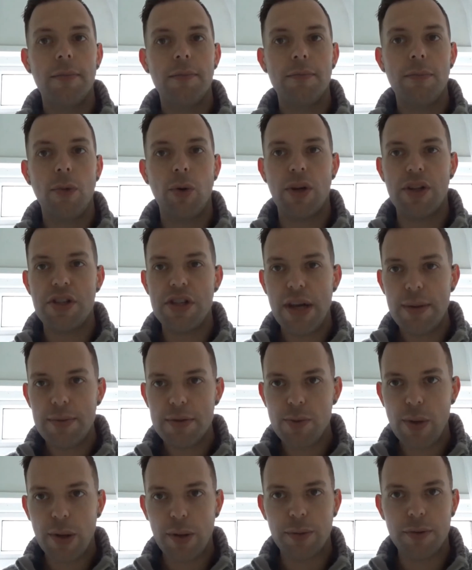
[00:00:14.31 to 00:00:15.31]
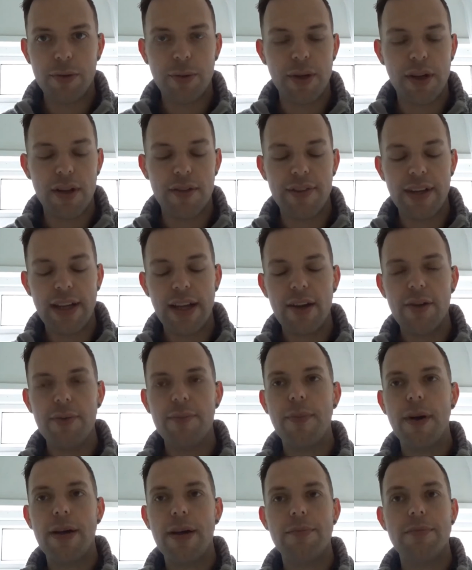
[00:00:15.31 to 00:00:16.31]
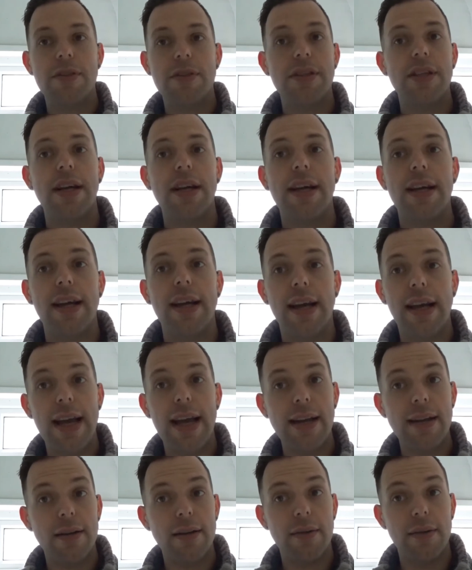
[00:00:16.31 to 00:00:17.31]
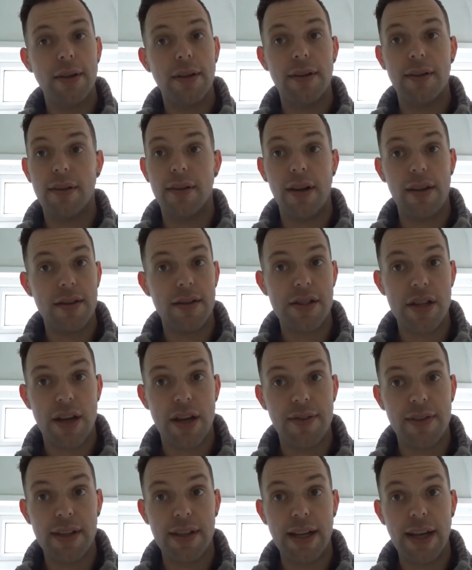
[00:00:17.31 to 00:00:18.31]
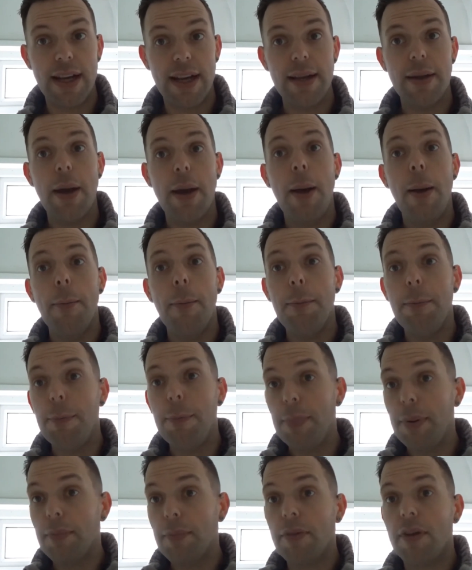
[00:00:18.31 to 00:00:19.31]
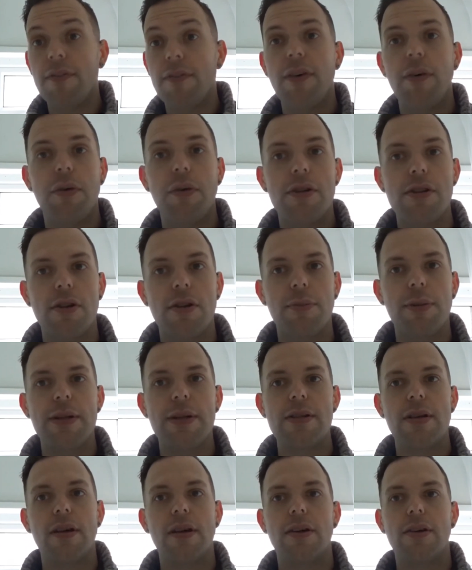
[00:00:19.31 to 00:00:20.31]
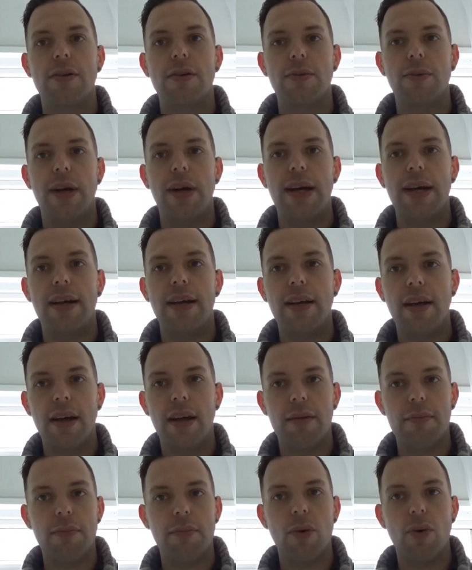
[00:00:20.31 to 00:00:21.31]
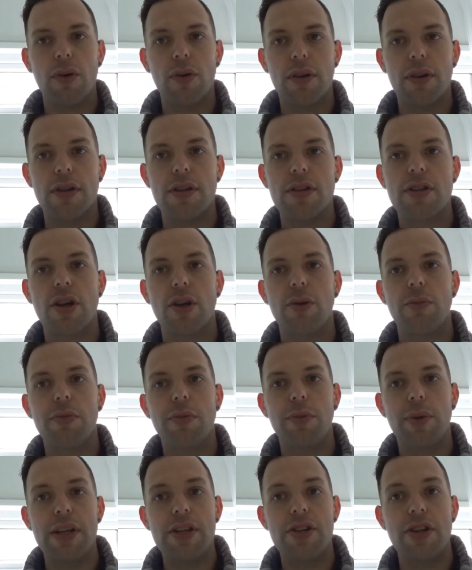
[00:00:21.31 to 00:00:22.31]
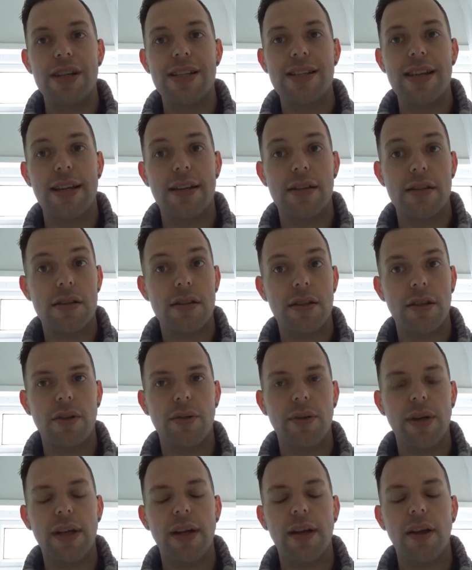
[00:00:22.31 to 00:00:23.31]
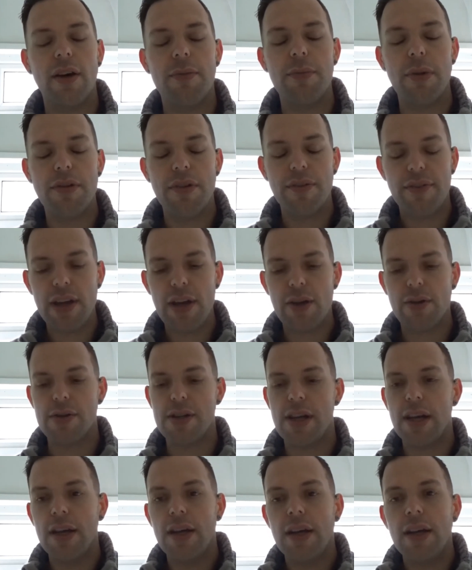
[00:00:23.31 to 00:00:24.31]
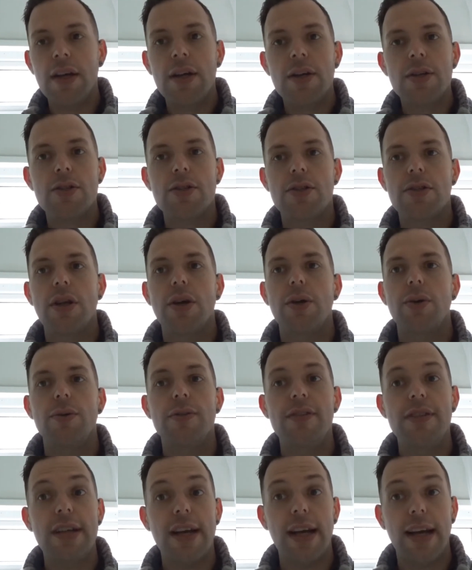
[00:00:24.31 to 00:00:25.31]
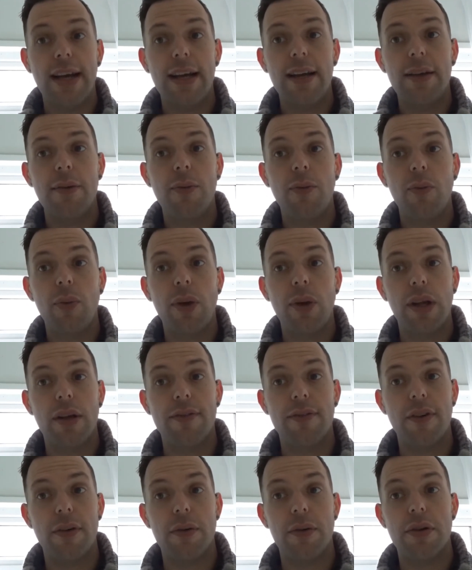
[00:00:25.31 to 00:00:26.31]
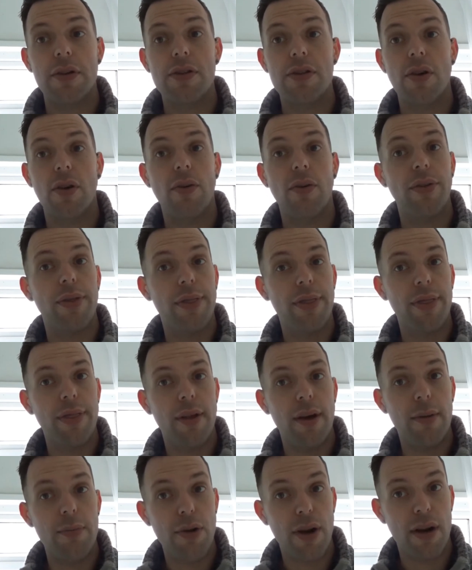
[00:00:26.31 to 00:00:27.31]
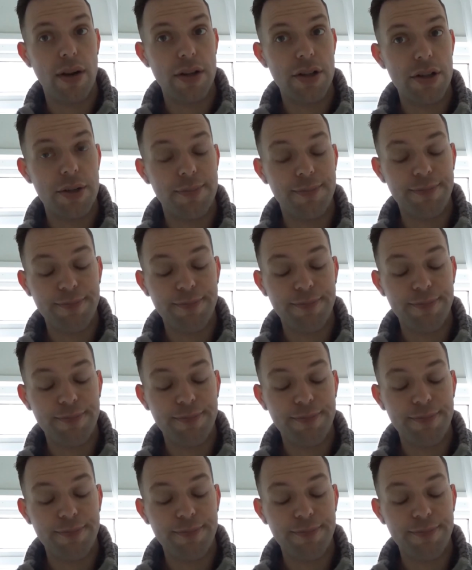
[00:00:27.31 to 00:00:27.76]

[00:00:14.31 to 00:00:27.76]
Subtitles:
Morning chaps, welcome to another video. Today, again, it's another shave of the day, but I'm going to focus on a piece of hardware more than the soap, which I tend to do in a lot of my reviews. So today, we're going to focus on a brush.